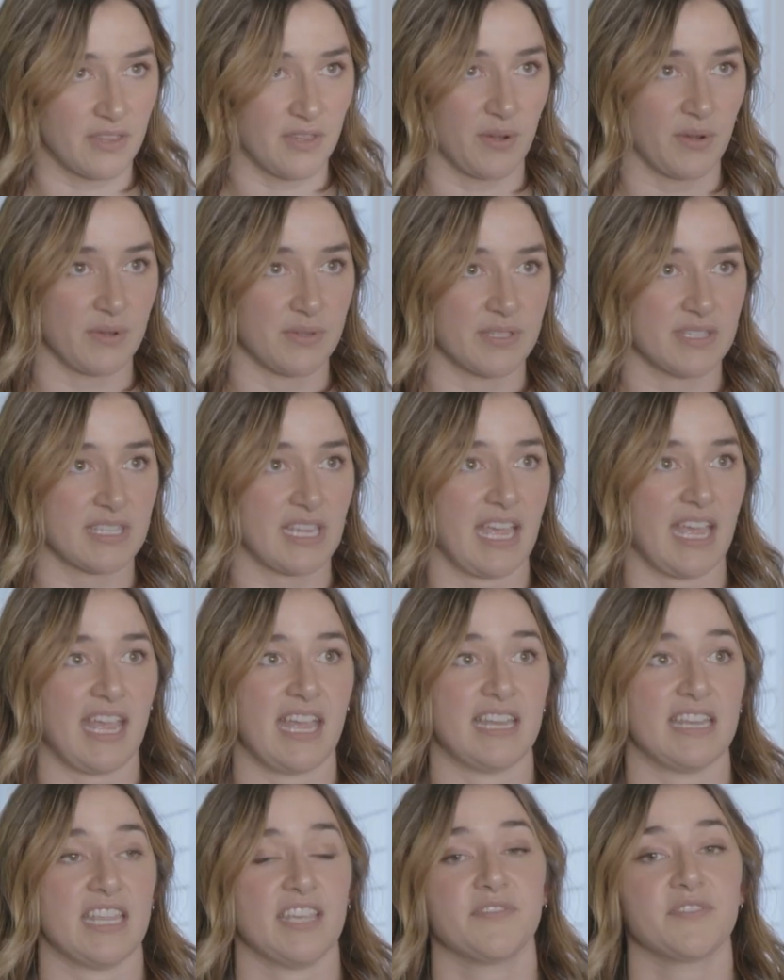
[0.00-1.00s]
those?
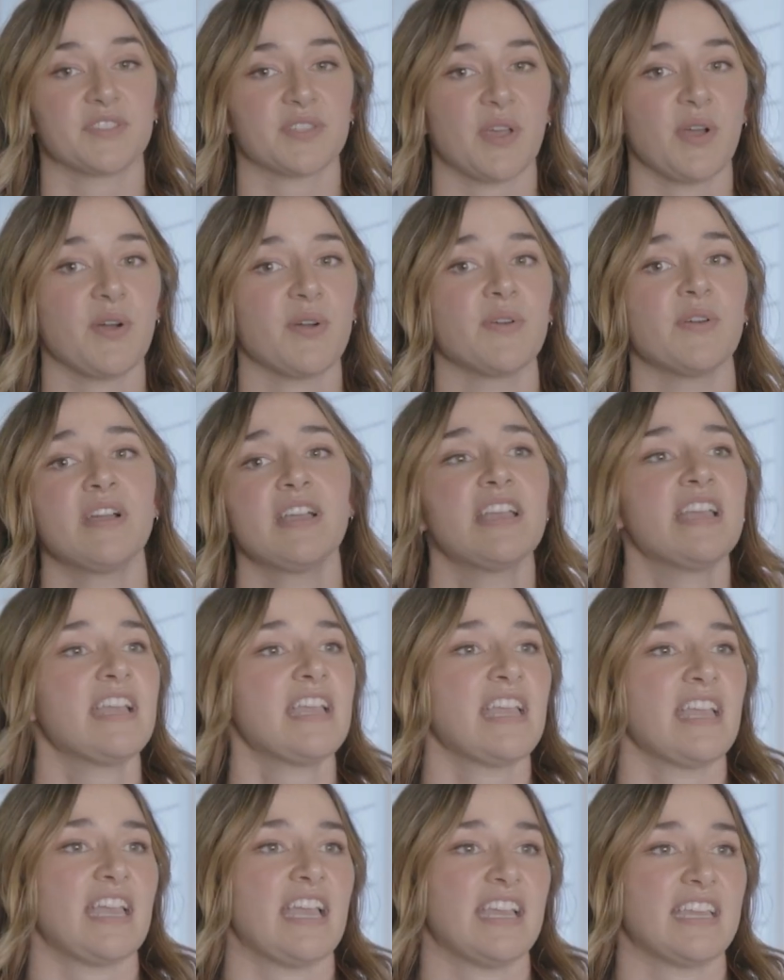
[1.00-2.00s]
And if so,
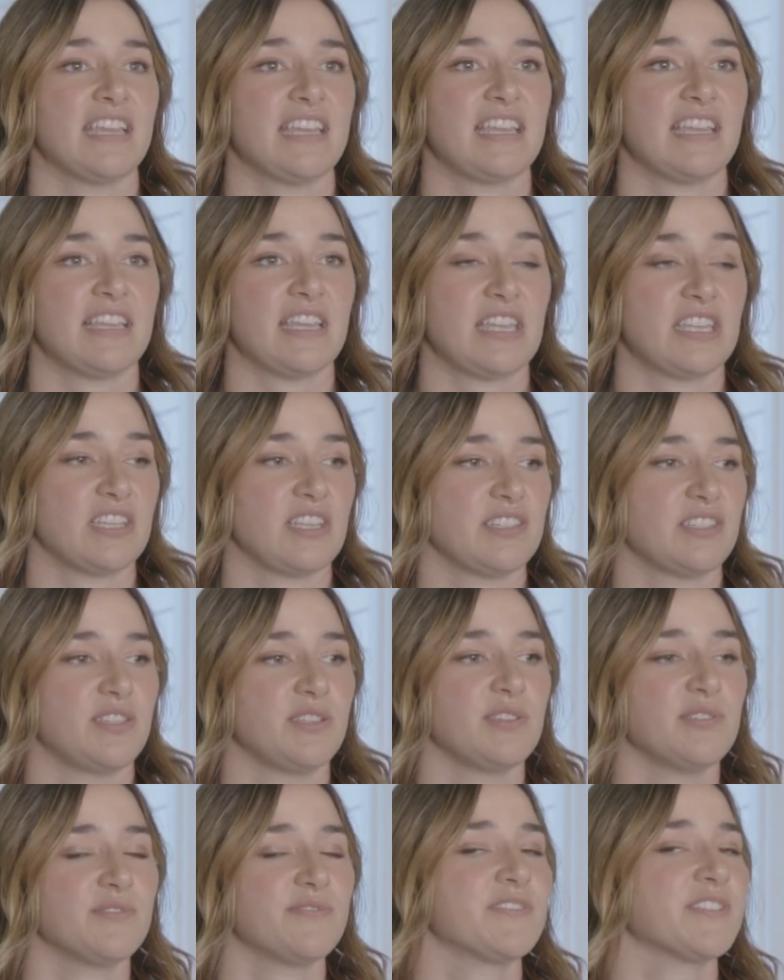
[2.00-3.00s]

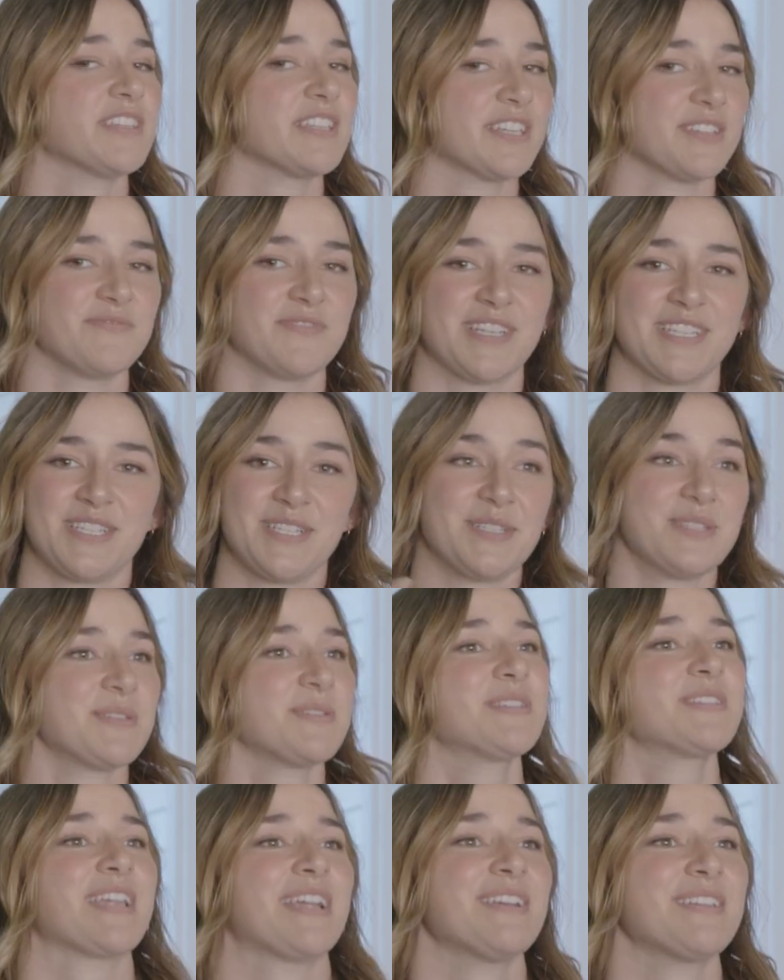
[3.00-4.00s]
do you feel the conviction
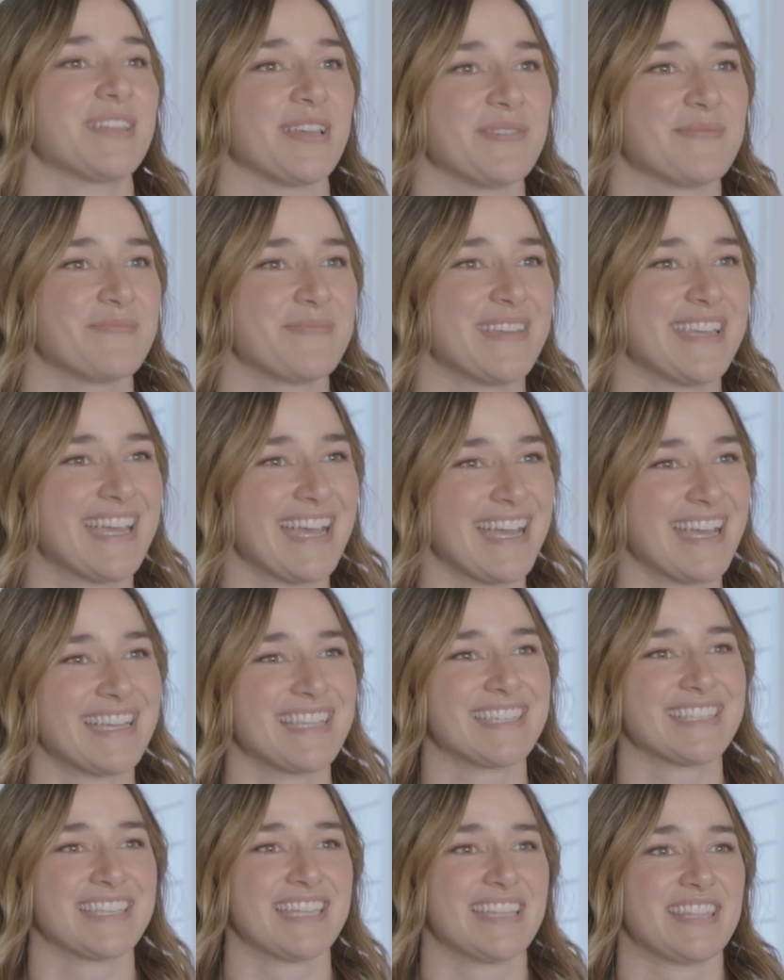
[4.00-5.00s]
to share them?
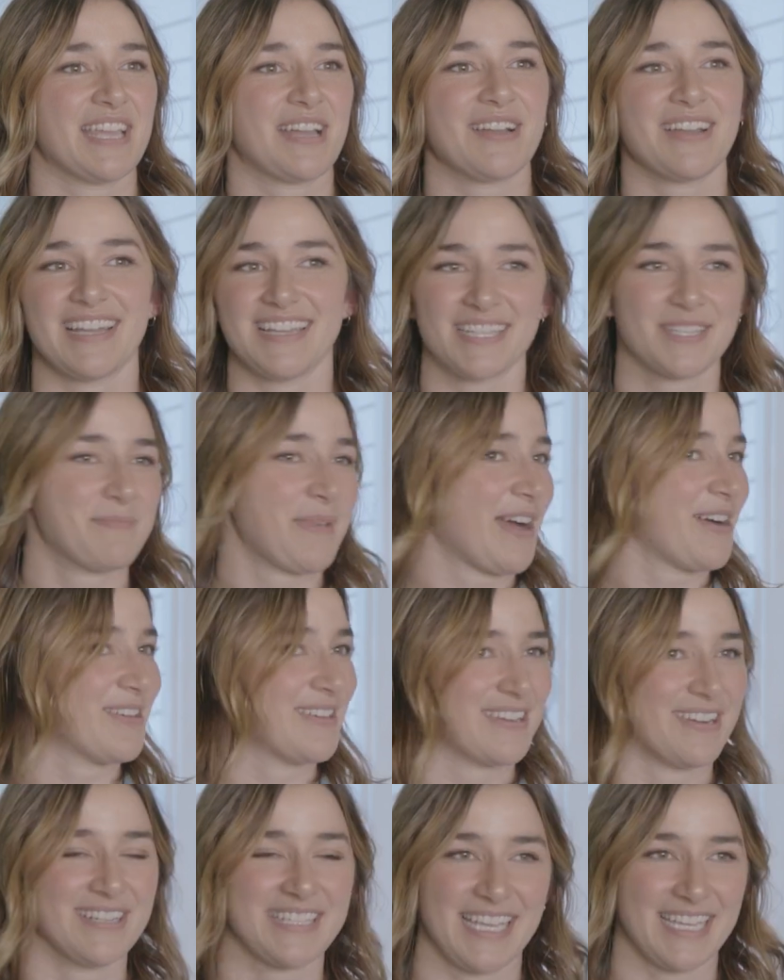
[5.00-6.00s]
Because there is power
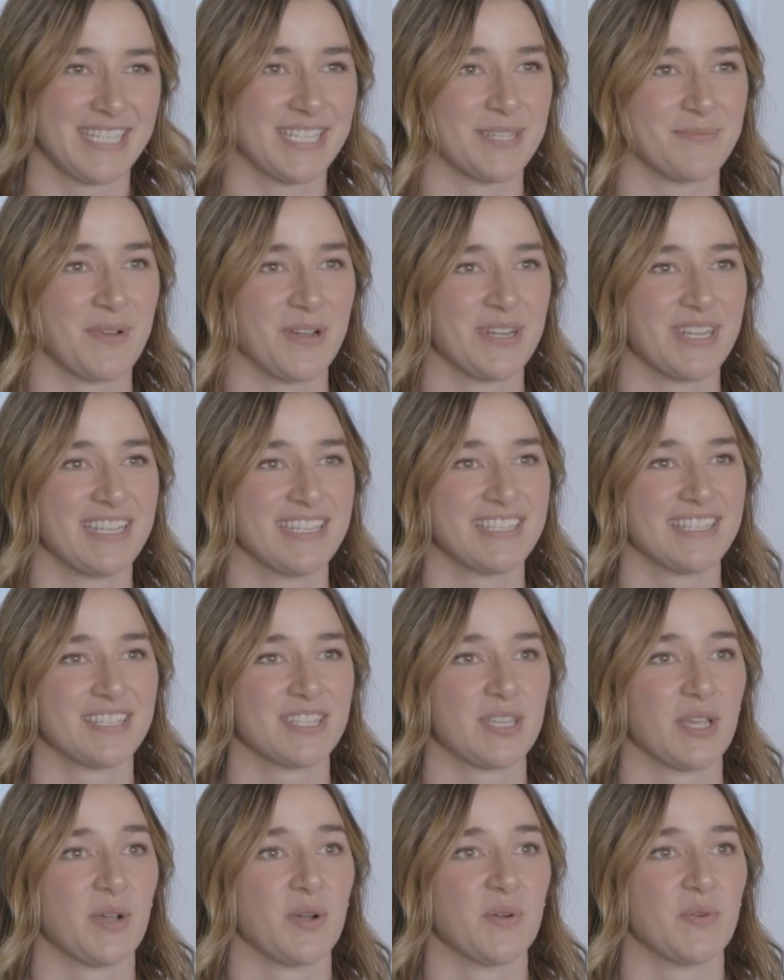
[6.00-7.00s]
in our testimonies.
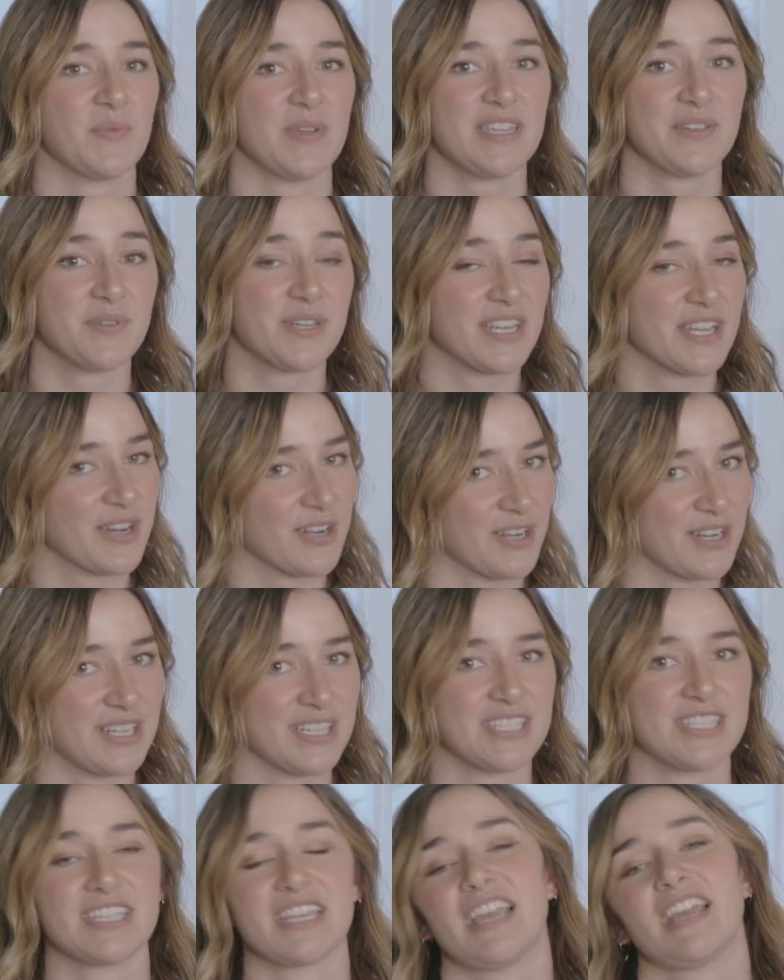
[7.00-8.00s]
So we would
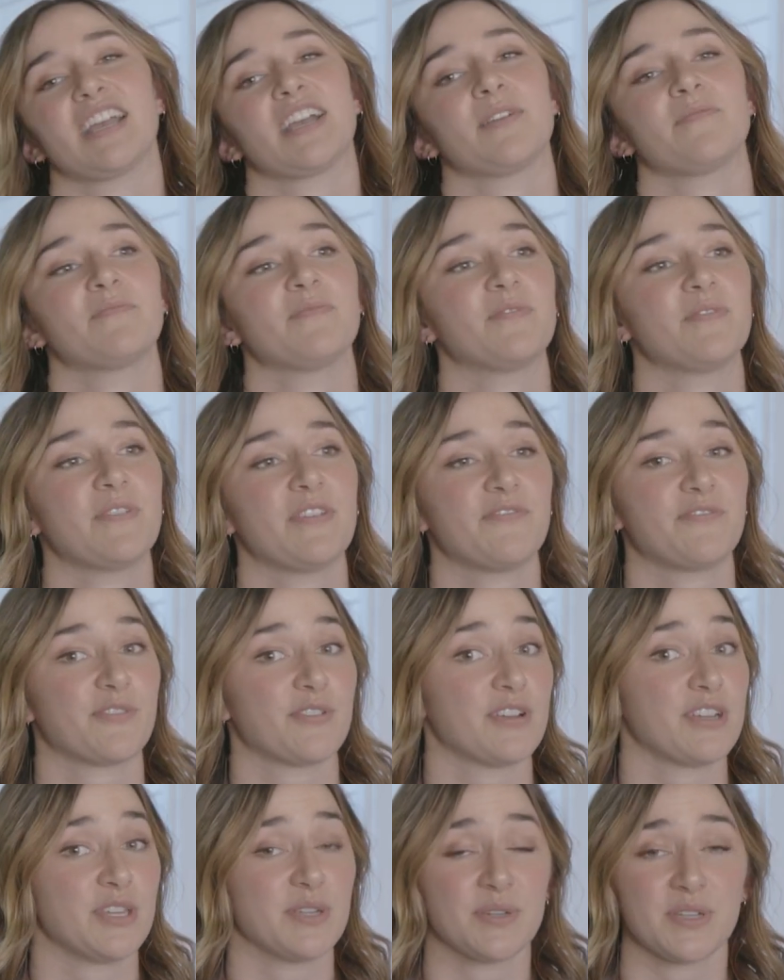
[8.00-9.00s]
encourage
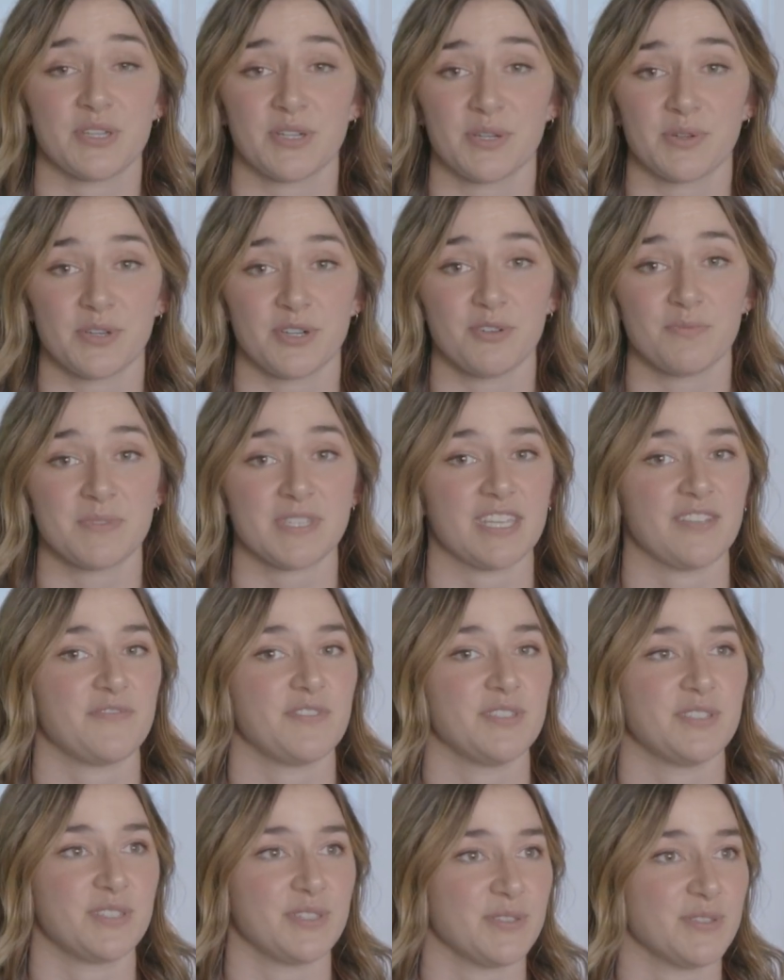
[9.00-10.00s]
for you and your groups, if
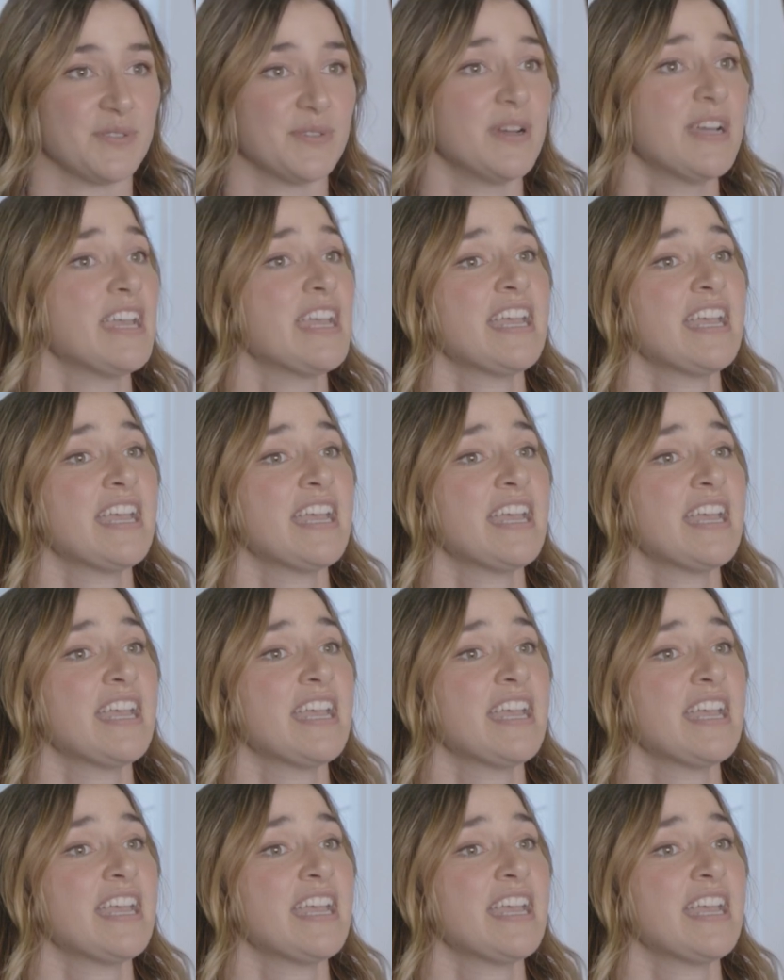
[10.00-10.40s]
you do